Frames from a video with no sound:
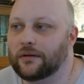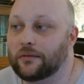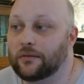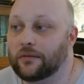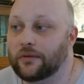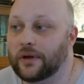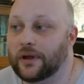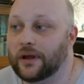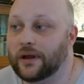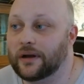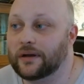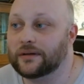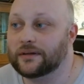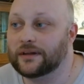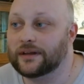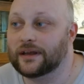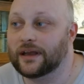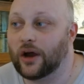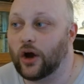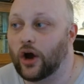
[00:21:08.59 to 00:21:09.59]
where
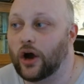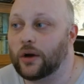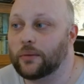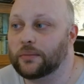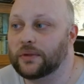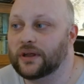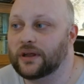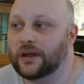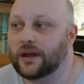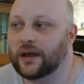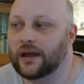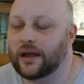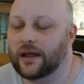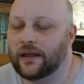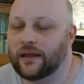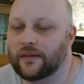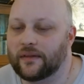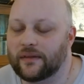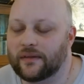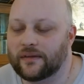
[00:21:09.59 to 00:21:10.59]
the Army
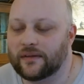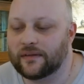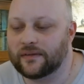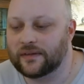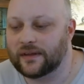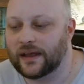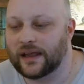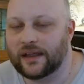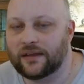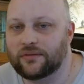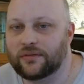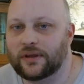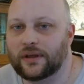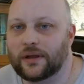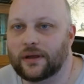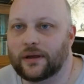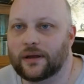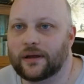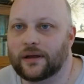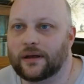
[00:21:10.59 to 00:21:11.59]
and the
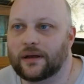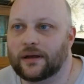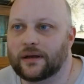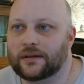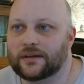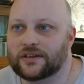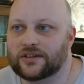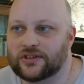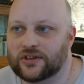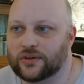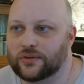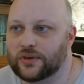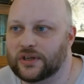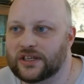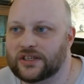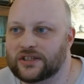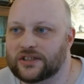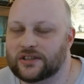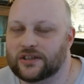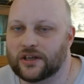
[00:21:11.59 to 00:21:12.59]
Navy disagrees